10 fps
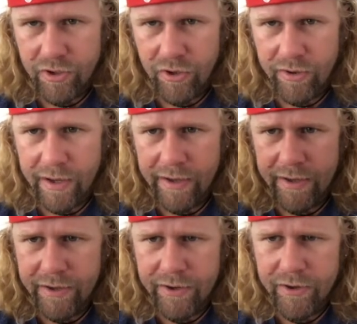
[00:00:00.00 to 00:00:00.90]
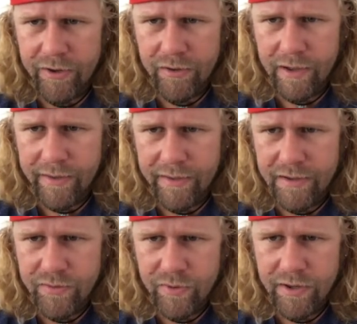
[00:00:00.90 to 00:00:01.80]
Okay, here, like
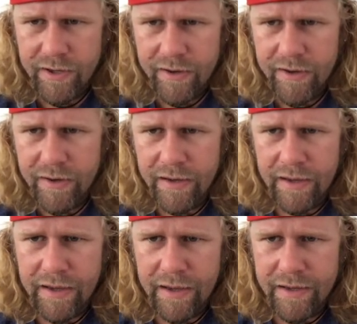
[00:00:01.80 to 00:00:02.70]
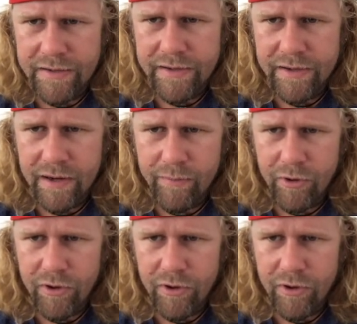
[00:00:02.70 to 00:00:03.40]
this one here is a number.